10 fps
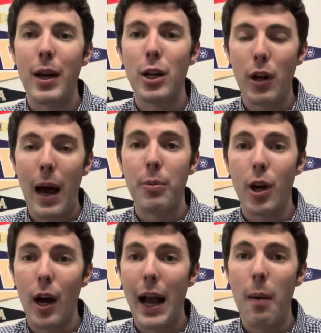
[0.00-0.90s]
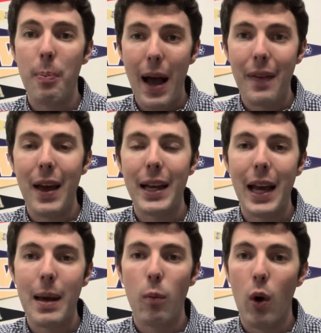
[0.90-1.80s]
a top dog, how bad that
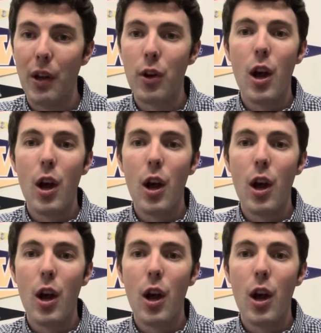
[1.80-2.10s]
game was.